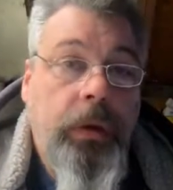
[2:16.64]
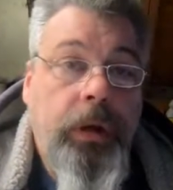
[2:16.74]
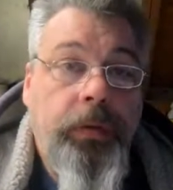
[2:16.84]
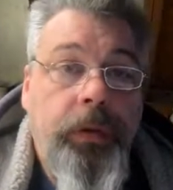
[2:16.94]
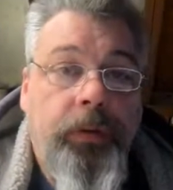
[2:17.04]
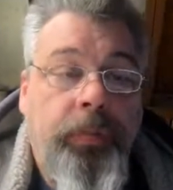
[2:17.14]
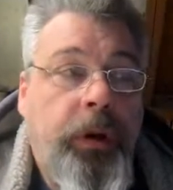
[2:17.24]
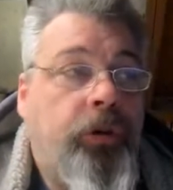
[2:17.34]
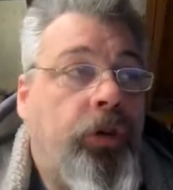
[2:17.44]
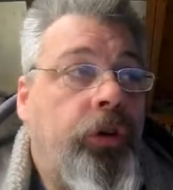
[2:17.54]
In this
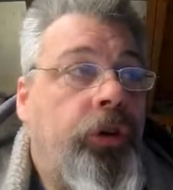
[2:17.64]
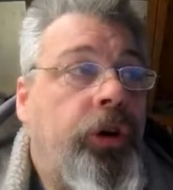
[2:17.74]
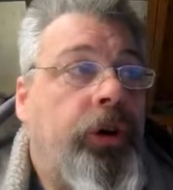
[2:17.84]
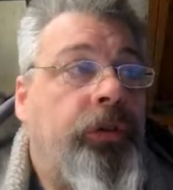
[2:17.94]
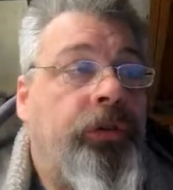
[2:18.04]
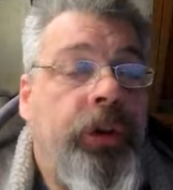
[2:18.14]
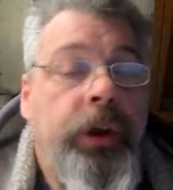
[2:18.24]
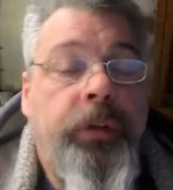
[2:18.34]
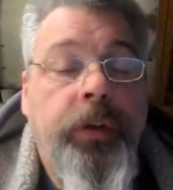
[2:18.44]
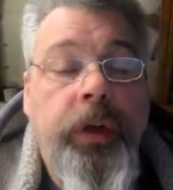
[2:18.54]
picture, you're going to
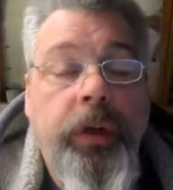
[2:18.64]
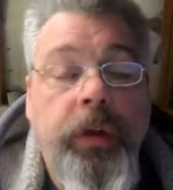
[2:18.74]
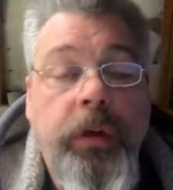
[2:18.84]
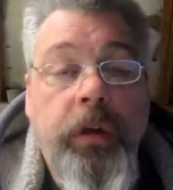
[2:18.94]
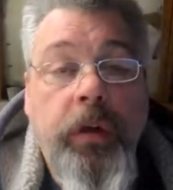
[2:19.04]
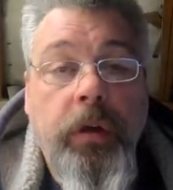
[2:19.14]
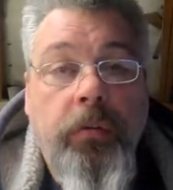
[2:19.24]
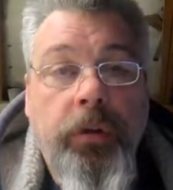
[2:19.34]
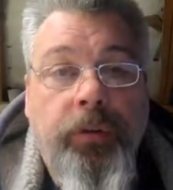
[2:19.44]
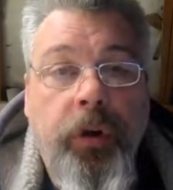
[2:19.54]
see the
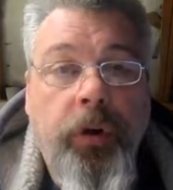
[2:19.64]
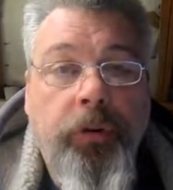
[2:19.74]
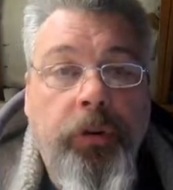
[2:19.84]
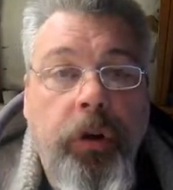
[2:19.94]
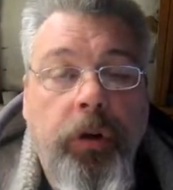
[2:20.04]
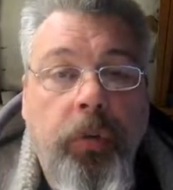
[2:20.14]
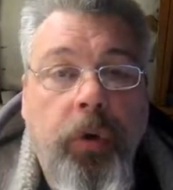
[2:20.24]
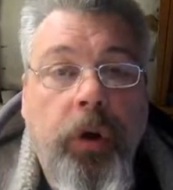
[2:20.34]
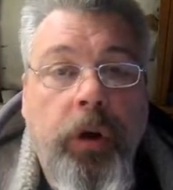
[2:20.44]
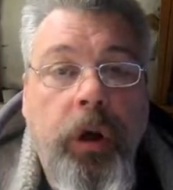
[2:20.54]
return
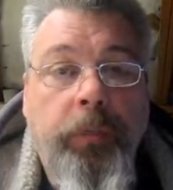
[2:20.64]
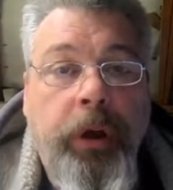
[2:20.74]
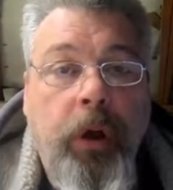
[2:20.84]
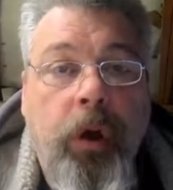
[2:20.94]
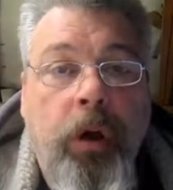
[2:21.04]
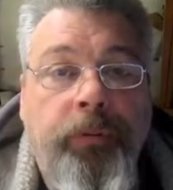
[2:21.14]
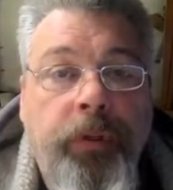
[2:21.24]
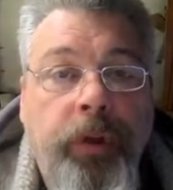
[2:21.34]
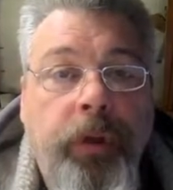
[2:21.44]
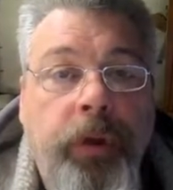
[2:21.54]
ductwork coming off
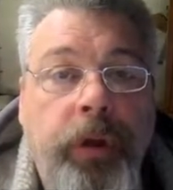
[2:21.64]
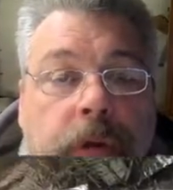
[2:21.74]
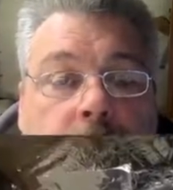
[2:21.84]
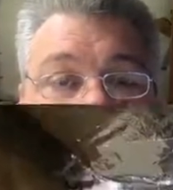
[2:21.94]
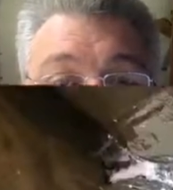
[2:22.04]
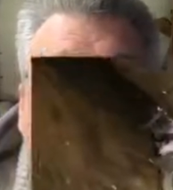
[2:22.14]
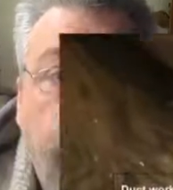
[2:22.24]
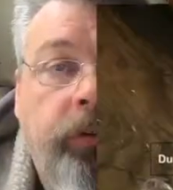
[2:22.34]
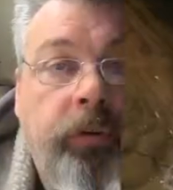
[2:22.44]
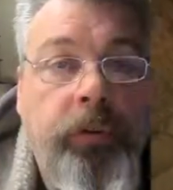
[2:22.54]
the unit
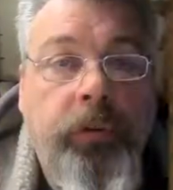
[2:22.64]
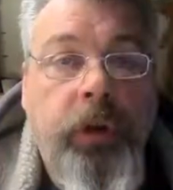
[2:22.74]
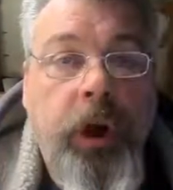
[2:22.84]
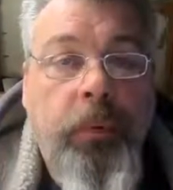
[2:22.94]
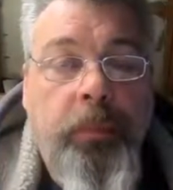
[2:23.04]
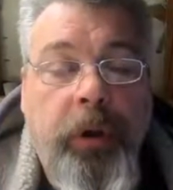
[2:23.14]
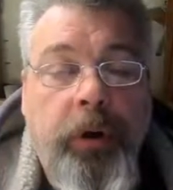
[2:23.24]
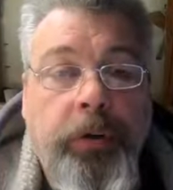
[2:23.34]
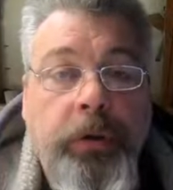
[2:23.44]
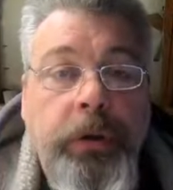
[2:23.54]
has come
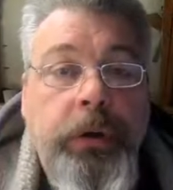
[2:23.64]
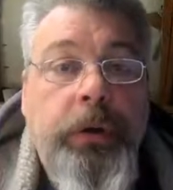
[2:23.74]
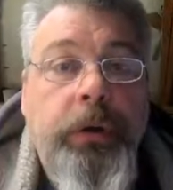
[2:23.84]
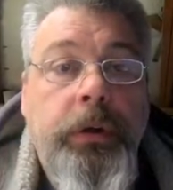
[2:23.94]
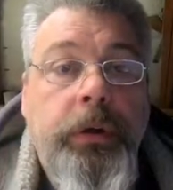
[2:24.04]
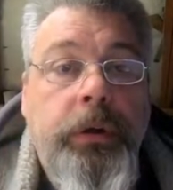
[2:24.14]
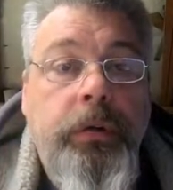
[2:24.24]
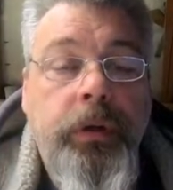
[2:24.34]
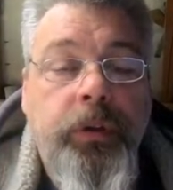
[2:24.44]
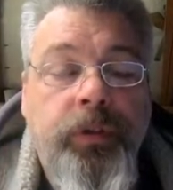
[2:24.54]
apart,
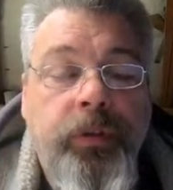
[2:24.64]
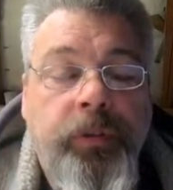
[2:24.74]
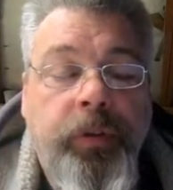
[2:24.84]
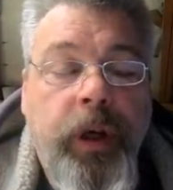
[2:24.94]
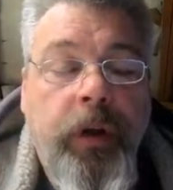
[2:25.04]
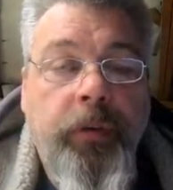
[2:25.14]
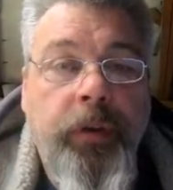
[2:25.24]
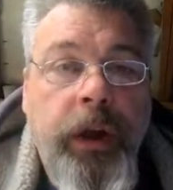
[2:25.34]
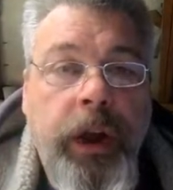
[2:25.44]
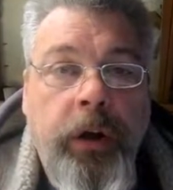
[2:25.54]
which has
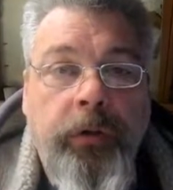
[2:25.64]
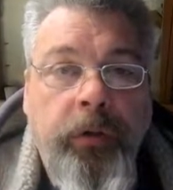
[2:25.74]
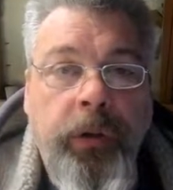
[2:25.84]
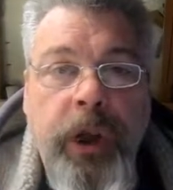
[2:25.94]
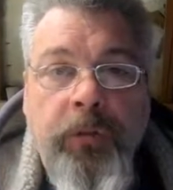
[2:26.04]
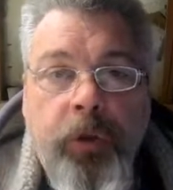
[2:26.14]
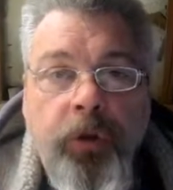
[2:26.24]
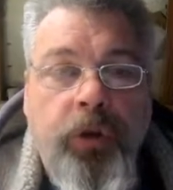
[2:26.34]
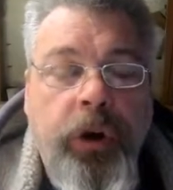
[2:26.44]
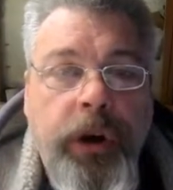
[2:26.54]
allowed air to
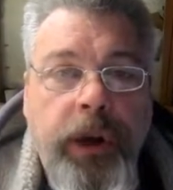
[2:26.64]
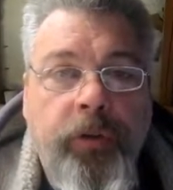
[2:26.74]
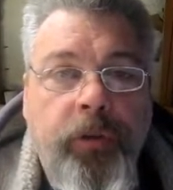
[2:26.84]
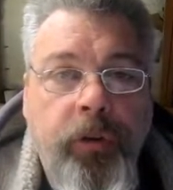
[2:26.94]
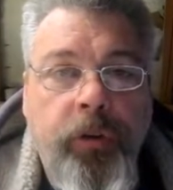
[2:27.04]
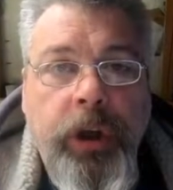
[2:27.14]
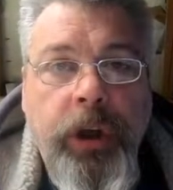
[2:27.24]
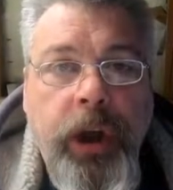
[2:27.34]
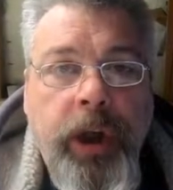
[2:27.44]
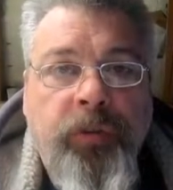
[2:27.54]
infiltrate into
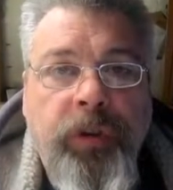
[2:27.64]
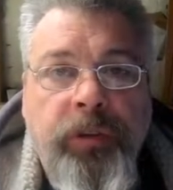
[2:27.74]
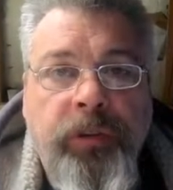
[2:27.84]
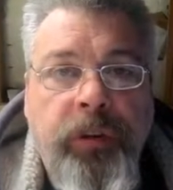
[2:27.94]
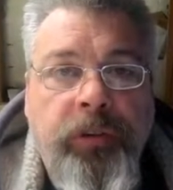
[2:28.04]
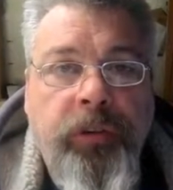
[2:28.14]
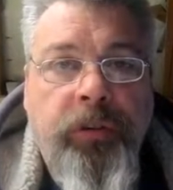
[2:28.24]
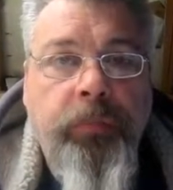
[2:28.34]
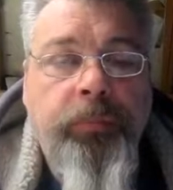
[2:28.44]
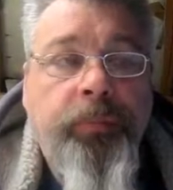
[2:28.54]
the HVAC
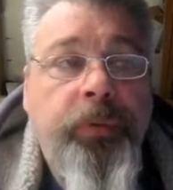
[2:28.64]
system.